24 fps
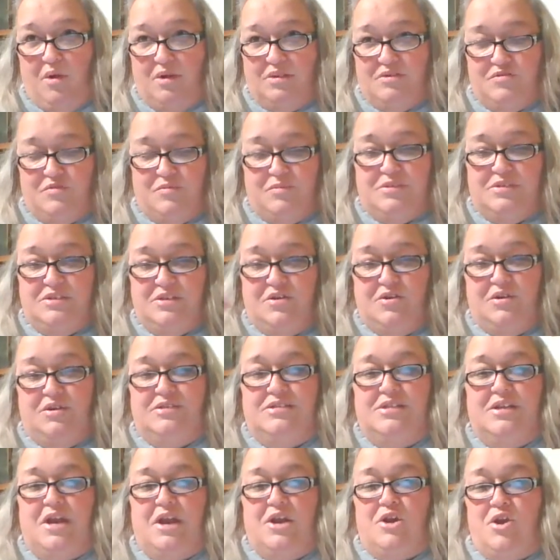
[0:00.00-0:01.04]
it's from a series
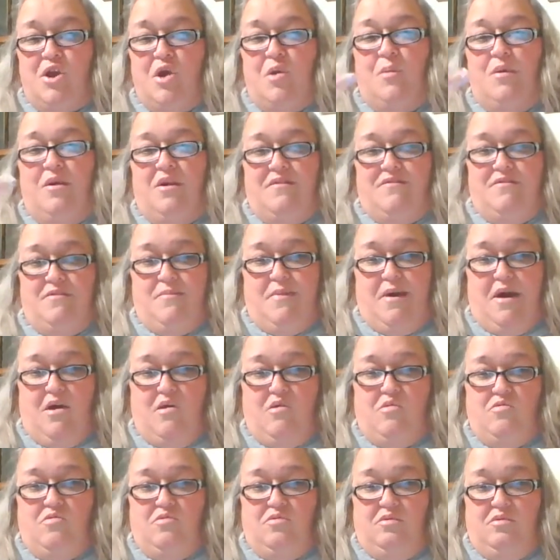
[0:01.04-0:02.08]
that I know enough
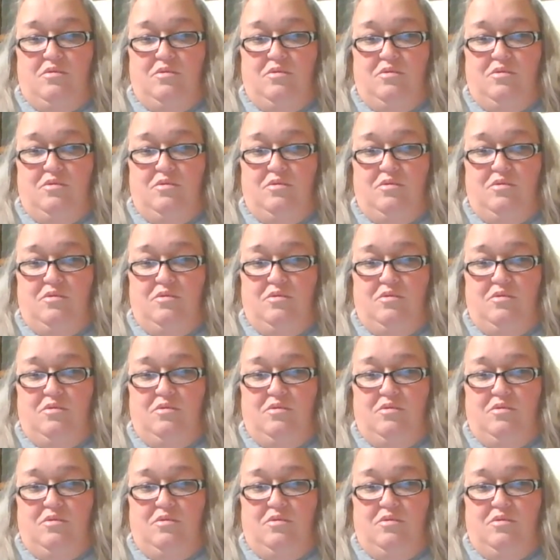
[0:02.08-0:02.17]
about